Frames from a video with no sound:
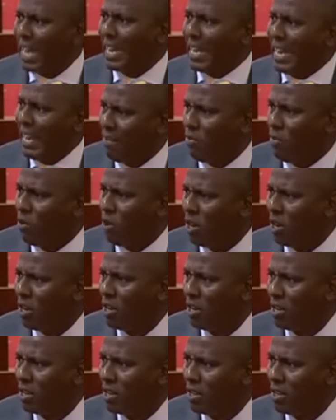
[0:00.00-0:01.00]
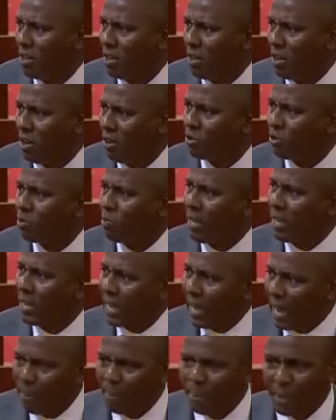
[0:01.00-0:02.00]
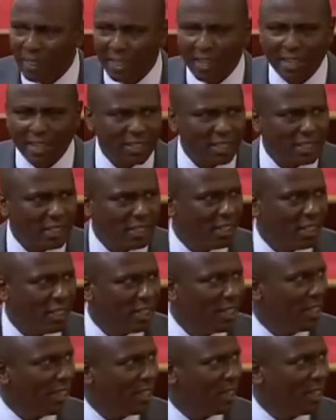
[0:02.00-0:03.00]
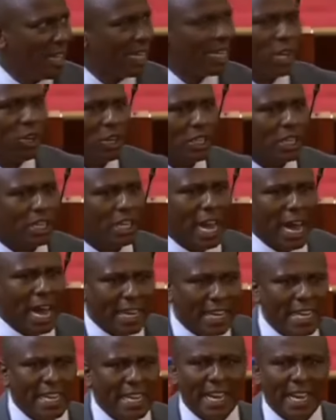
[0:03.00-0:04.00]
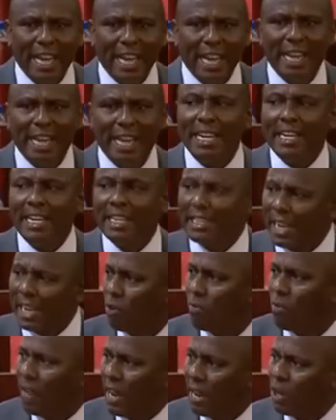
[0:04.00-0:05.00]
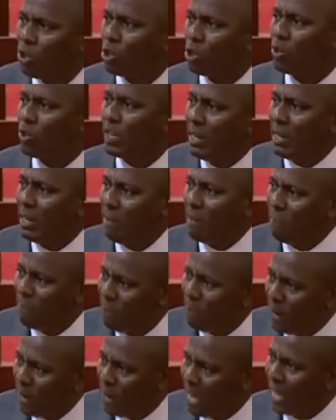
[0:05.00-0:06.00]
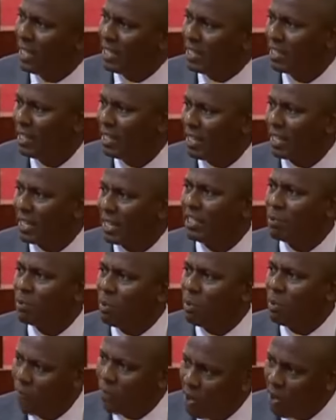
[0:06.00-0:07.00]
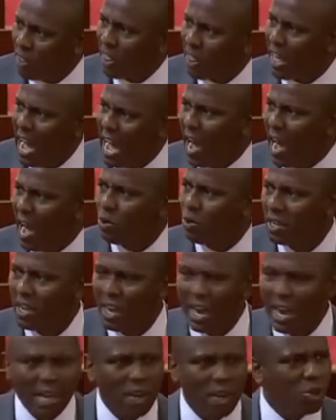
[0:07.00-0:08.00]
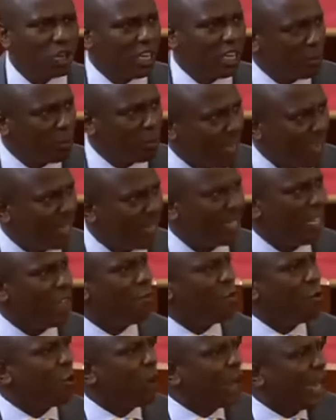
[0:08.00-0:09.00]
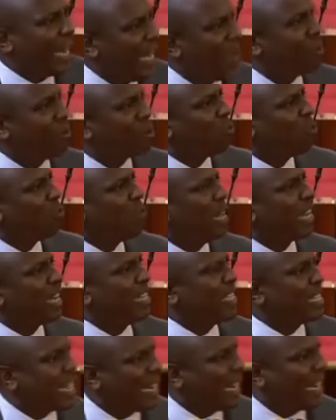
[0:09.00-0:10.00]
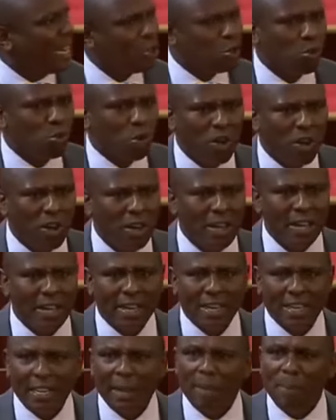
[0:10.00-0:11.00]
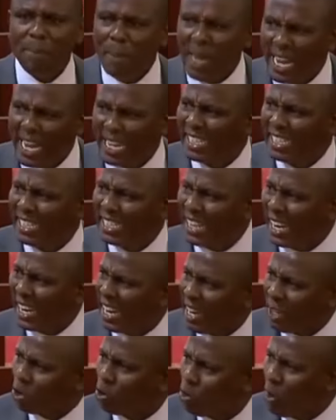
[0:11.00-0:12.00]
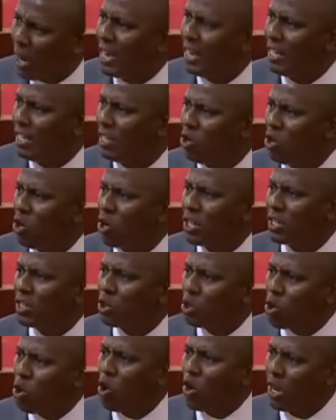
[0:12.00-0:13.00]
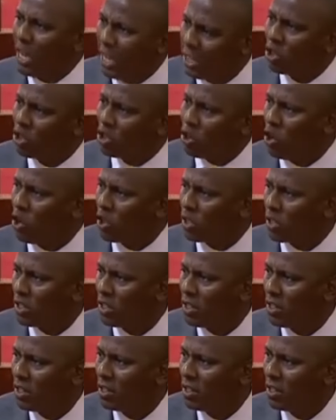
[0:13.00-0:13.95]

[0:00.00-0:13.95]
that level of spewing epithets that are not adding any intellectual value to the debate that is before the House. And I would expect, if you claim to be an intellectual, debate intellectually. Don't throw insults.